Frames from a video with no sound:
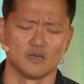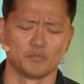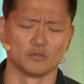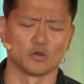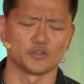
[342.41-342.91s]

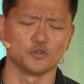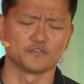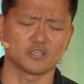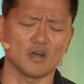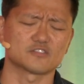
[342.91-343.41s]
But Lord,
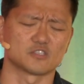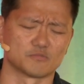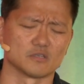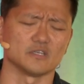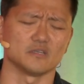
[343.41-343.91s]
you've taught some
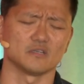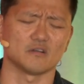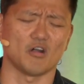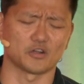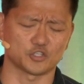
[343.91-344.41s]
really
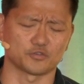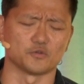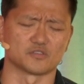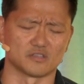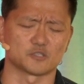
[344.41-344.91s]
hard
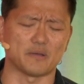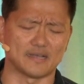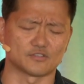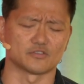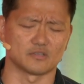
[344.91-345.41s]
truths in this
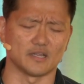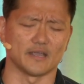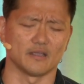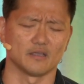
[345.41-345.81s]
passage today.